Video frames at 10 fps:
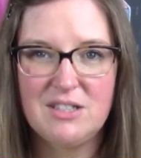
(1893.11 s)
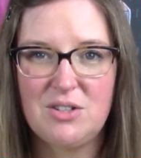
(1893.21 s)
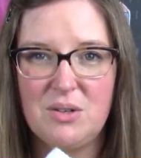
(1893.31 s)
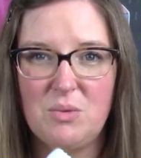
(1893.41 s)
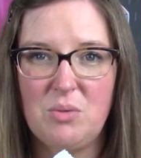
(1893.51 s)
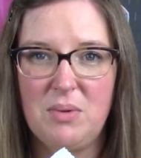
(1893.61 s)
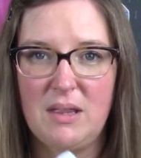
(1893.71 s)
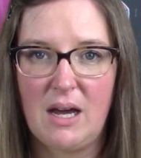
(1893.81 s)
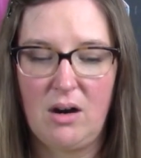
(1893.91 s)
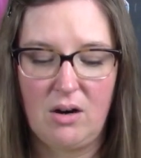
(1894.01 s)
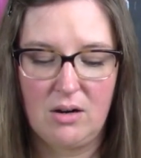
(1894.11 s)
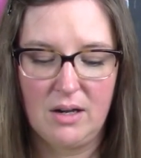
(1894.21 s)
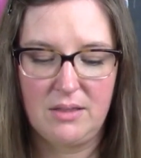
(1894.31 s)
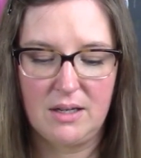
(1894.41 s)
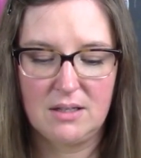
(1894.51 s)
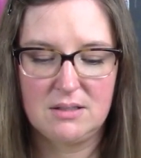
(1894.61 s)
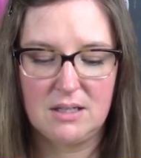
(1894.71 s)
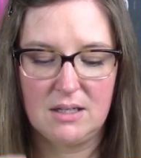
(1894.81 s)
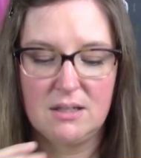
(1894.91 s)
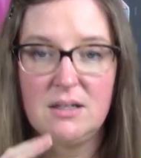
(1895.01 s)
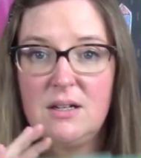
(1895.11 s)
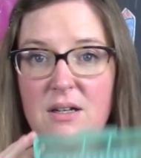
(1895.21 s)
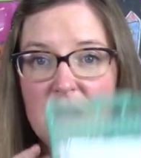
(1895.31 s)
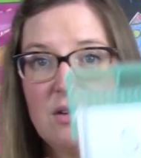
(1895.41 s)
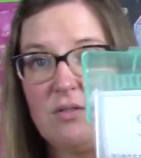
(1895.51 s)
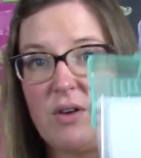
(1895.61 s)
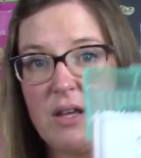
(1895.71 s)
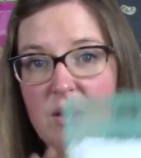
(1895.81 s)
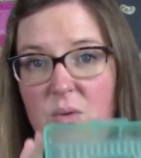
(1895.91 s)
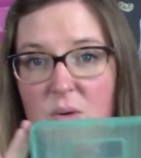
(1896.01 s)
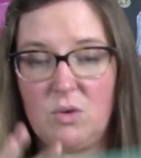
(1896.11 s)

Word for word: So it won't be that hard, I think, to find the one